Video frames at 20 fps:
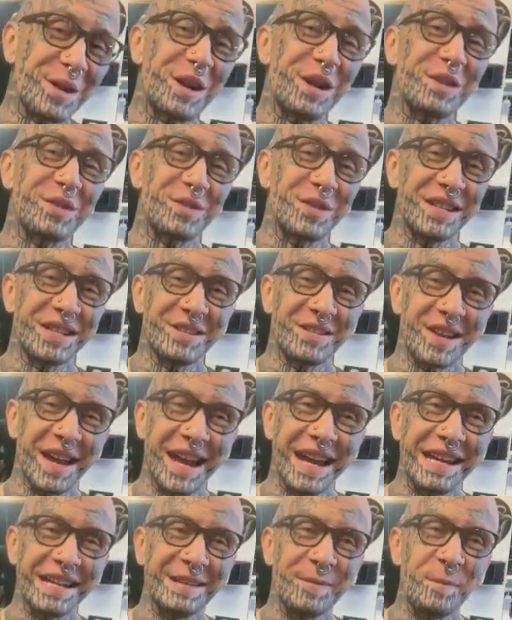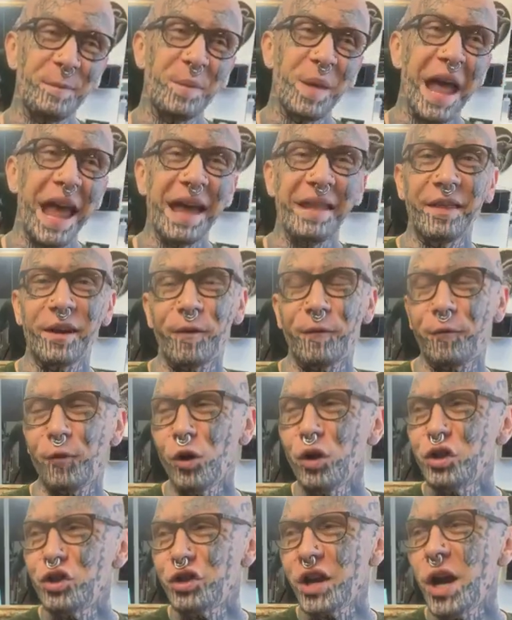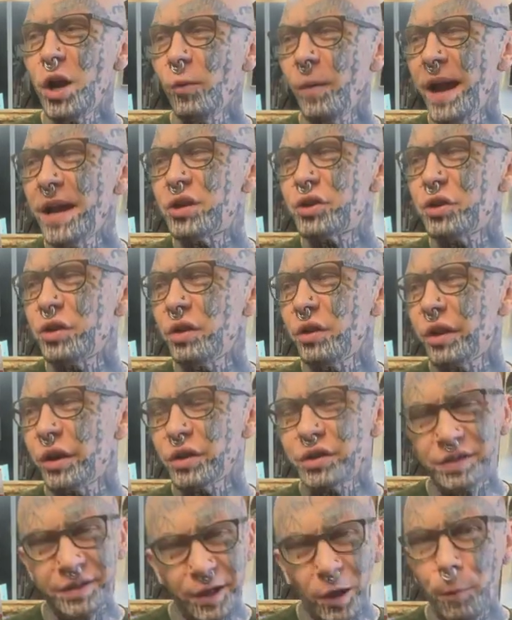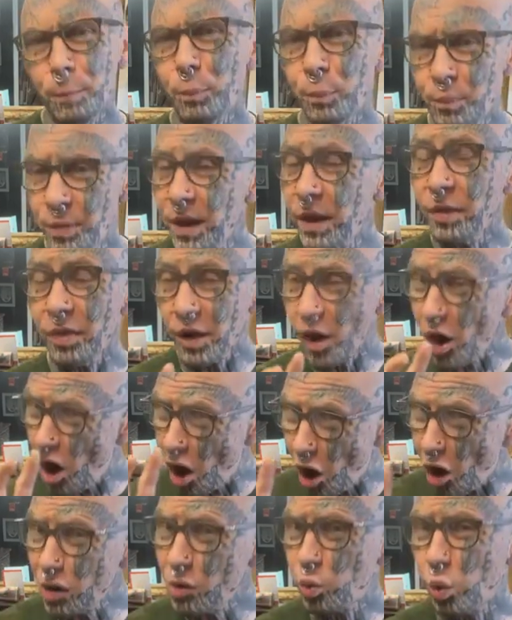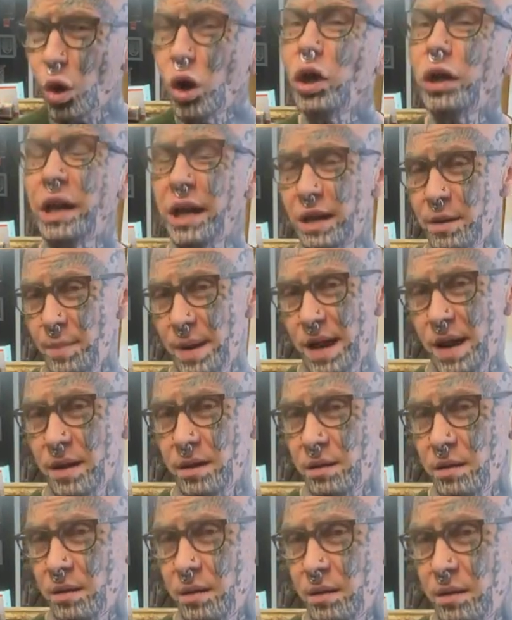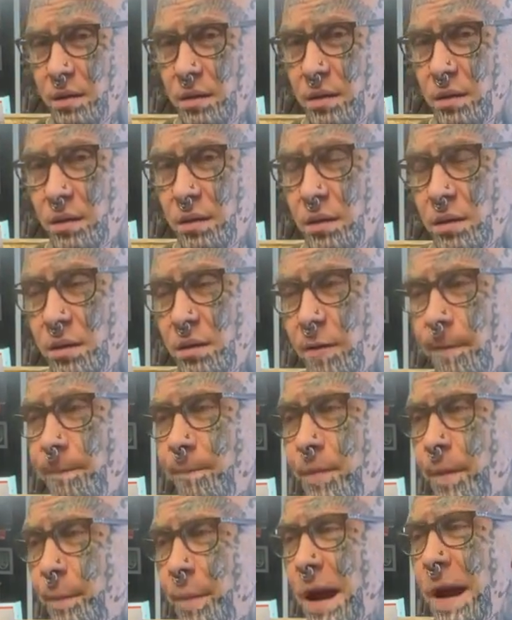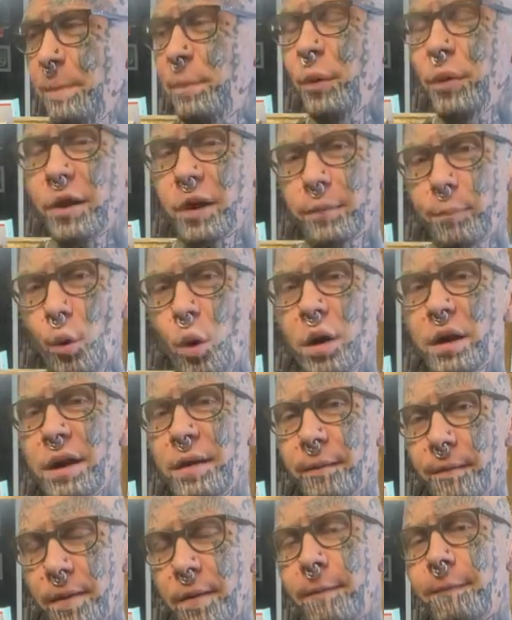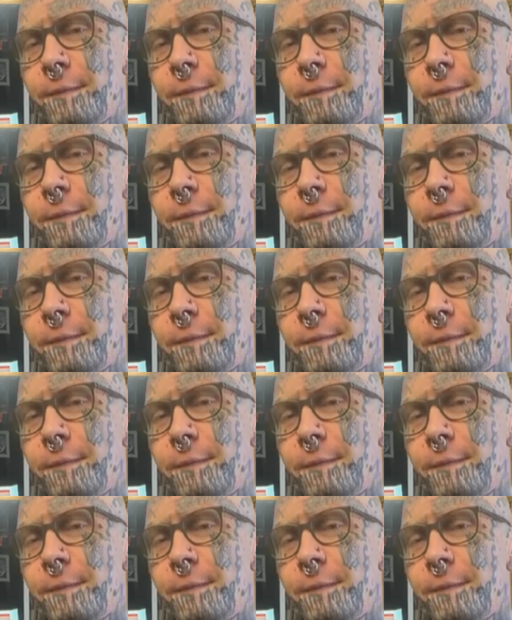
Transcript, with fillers: other countries, okay? And their first generation, they're still they're, they're hardworking, man. The people that are born